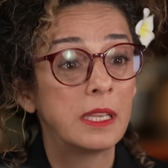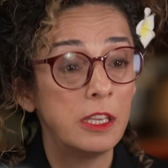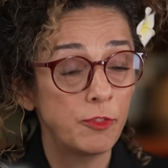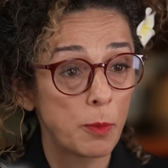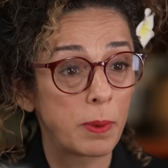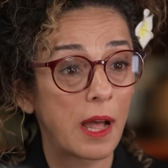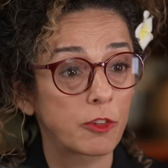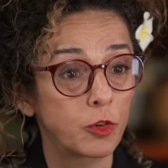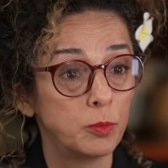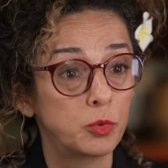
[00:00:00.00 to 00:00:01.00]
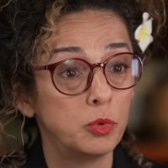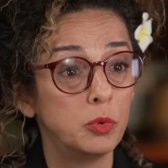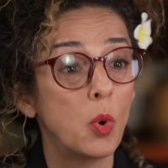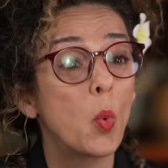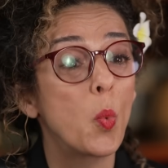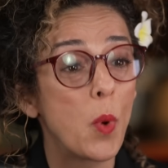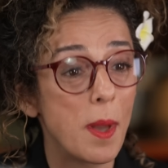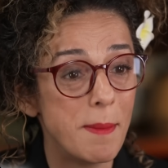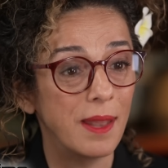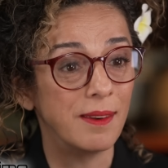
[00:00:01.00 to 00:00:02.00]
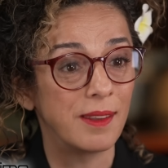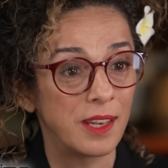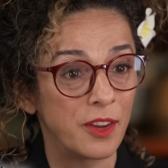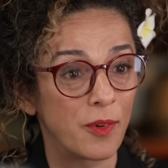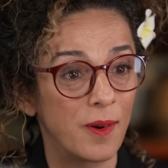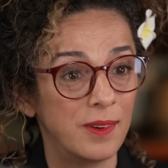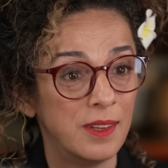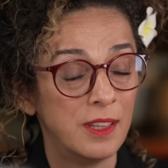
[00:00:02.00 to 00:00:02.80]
give the platform to women in Iran.